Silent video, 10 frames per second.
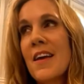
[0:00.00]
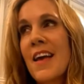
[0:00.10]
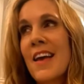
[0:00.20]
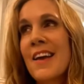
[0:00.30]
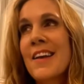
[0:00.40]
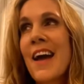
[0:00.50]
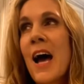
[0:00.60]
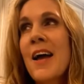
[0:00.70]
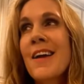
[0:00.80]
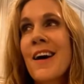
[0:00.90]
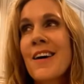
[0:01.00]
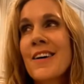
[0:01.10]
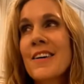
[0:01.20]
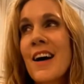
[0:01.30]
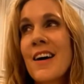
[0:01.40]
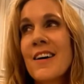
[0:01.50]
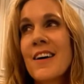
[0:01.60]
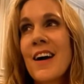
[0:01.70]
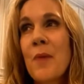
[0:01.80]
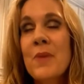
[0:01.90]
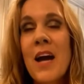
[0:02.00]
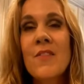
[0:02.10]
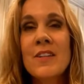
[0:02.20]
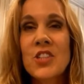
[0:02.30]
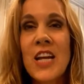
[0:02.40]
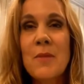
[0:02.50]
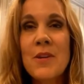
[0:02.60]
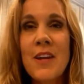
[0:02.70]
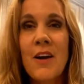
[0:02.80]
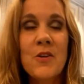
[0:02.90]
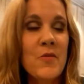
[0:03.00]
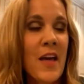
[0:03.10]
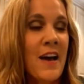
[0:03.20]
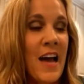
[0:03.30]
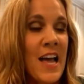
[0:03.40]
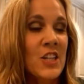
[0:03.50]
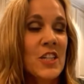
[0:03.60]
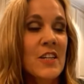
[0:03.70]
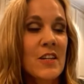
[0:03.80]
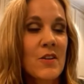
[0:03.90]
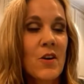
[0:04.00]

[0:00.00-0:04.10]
and I'm kind of ashamed to tell you that I actually